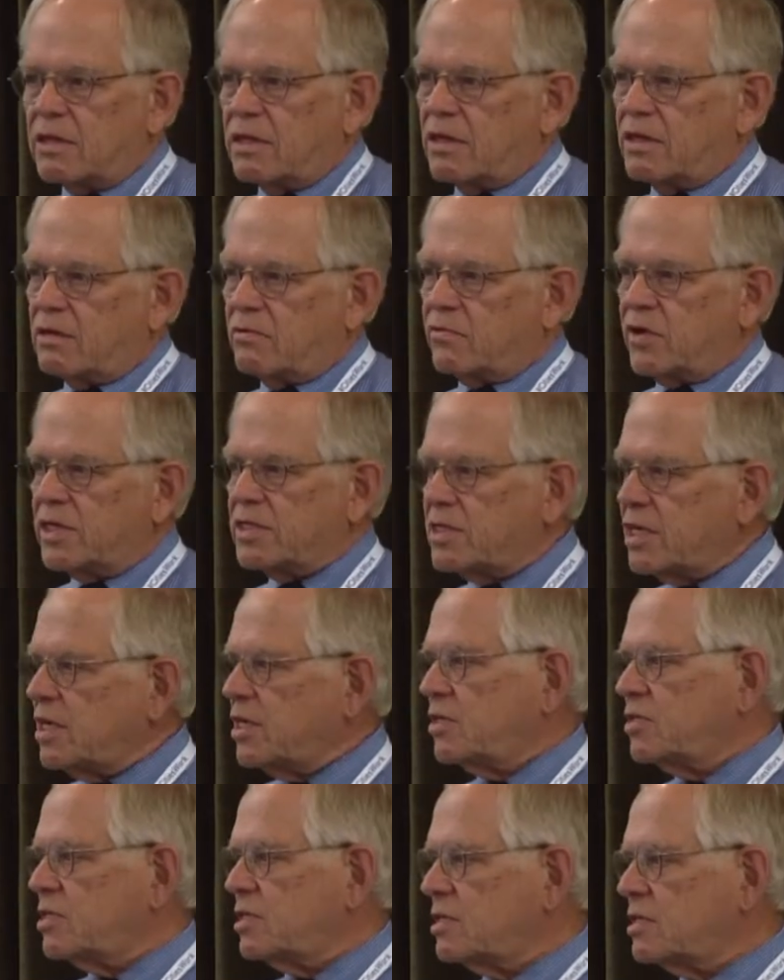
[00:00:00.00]
the
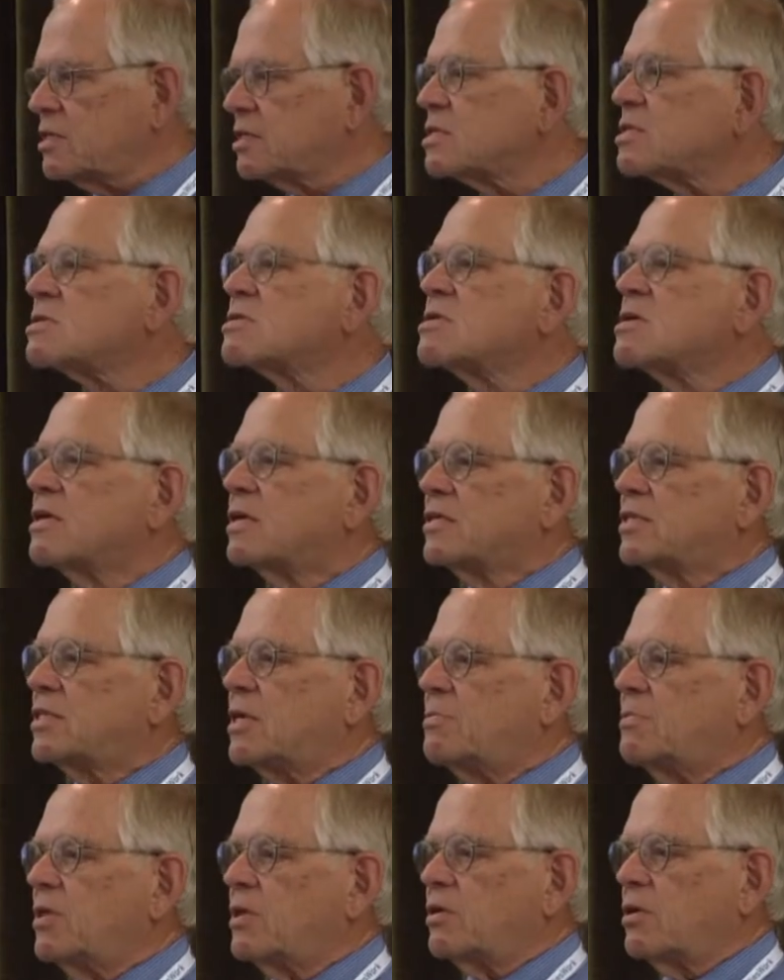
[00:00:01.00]
residences,
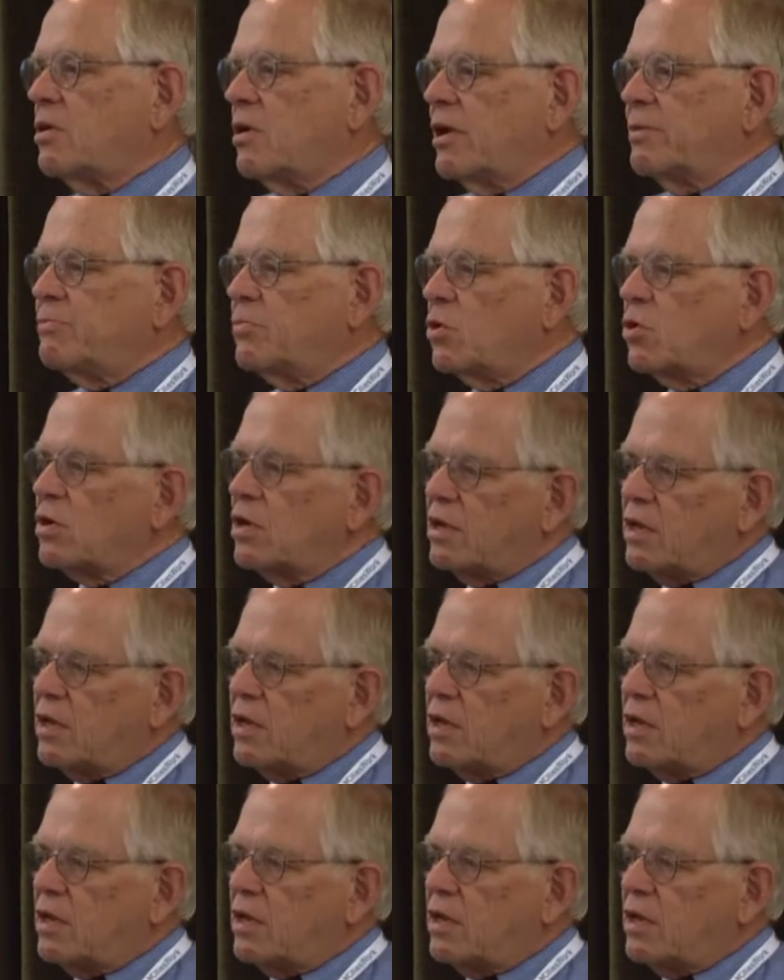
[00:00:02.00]
some of the, you know, have more,